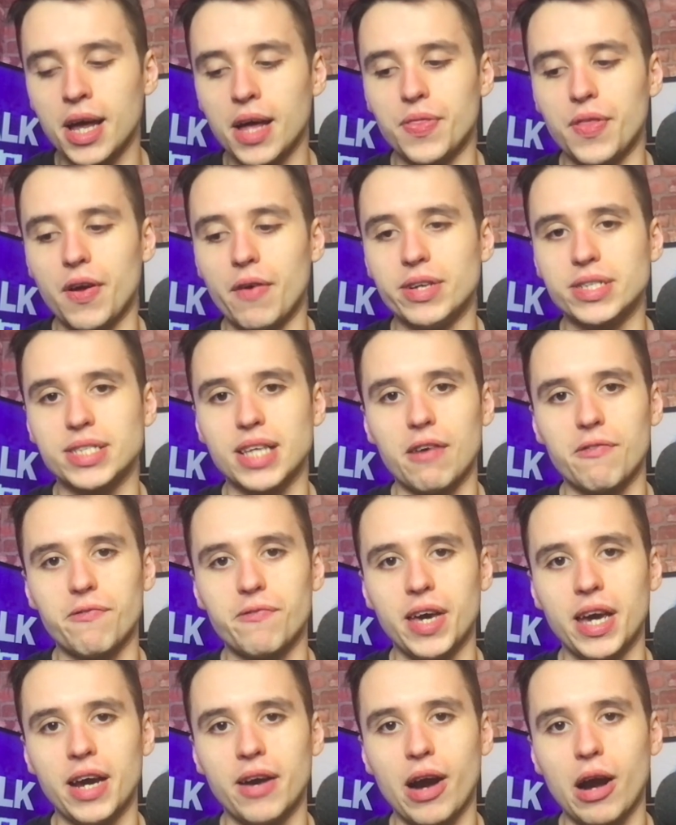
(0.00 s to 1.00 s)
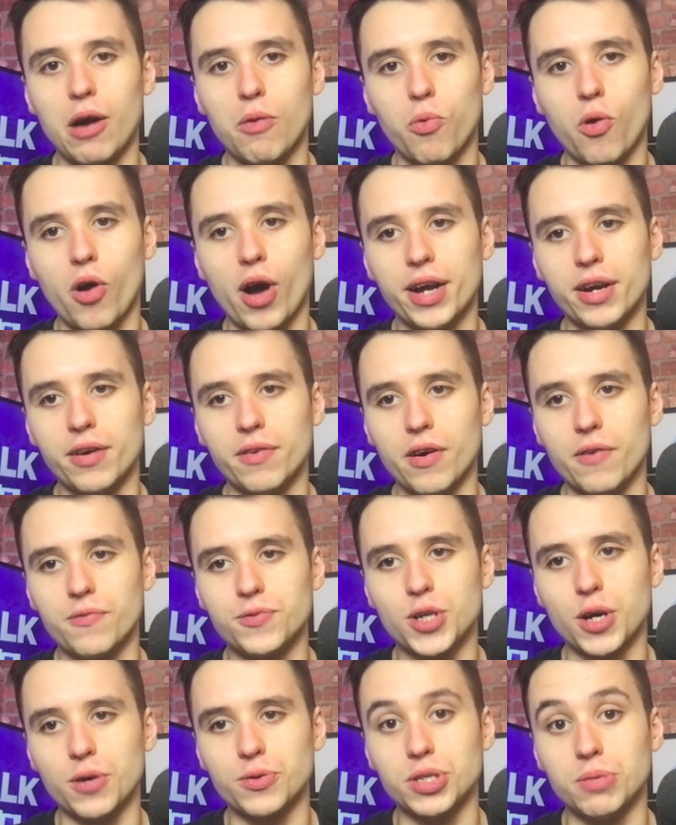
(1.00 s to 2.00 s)
there is that fear out wide of
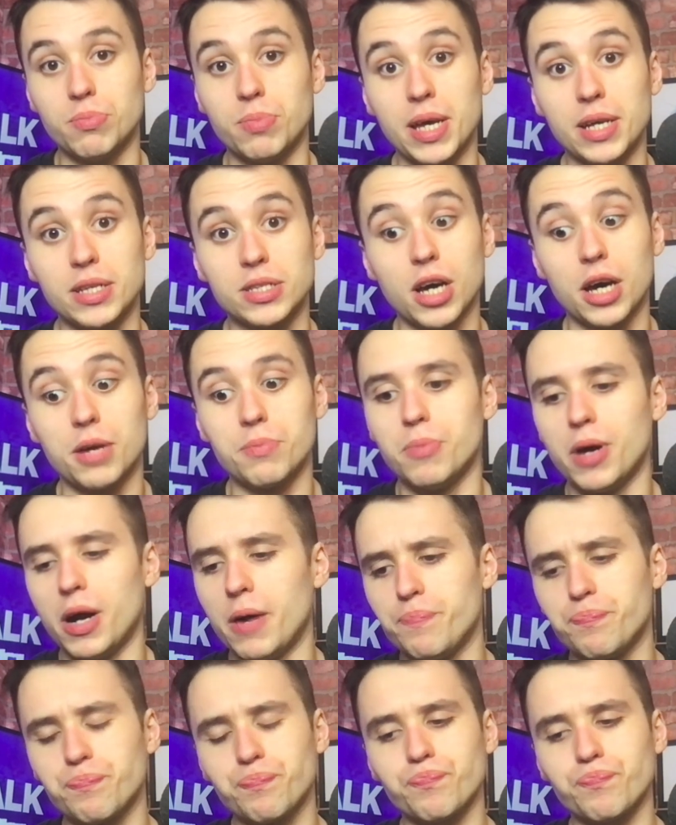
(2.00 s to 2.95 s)
Chelsea being done. But